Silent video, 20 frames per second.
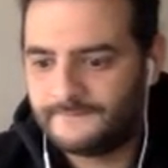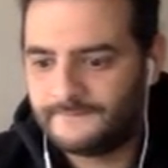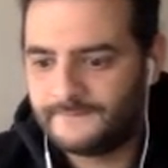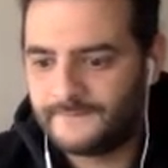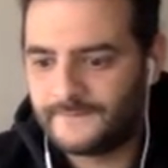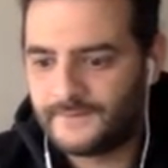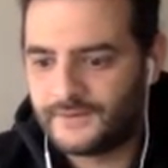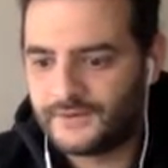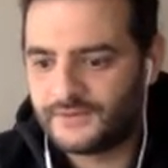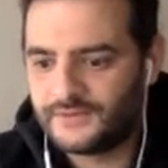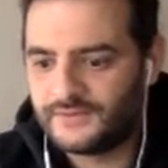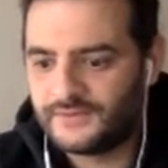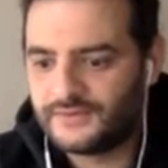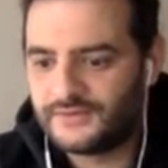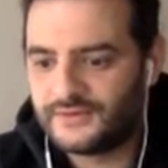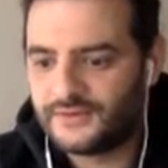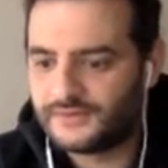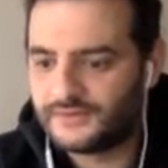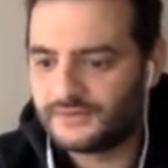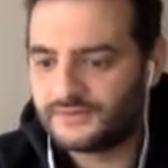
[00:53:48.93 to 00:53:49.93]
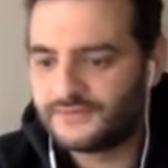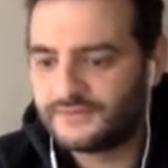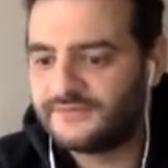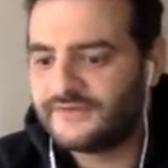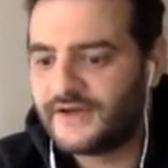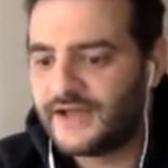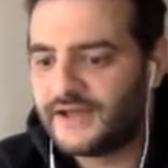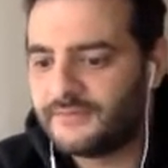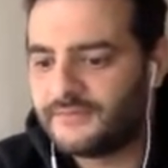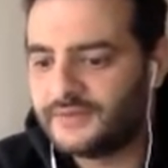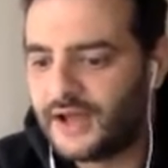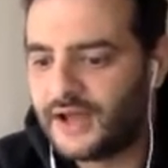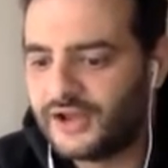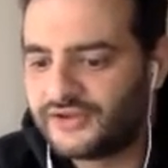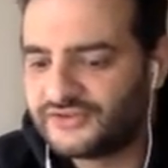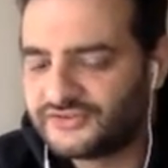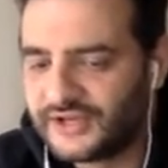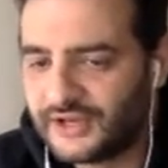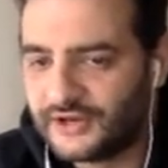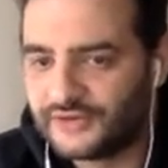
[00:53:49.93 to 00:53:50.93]
So I'll give it another 5 minutes. I'll
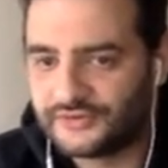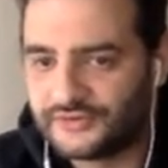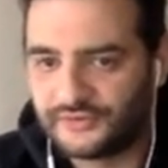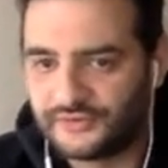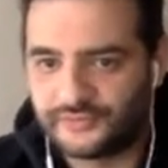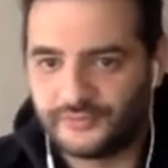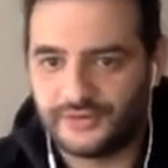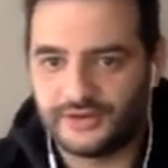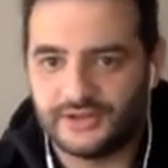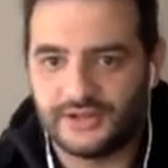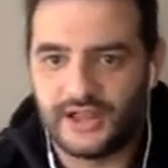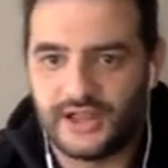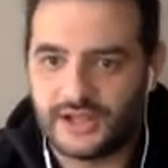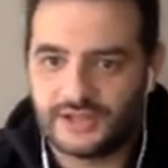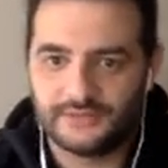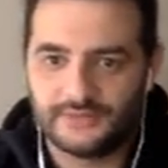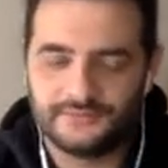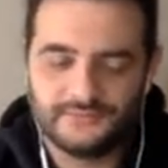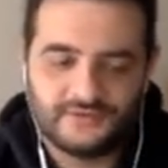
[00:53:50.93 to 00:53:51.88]
stay here till 3 o'clock.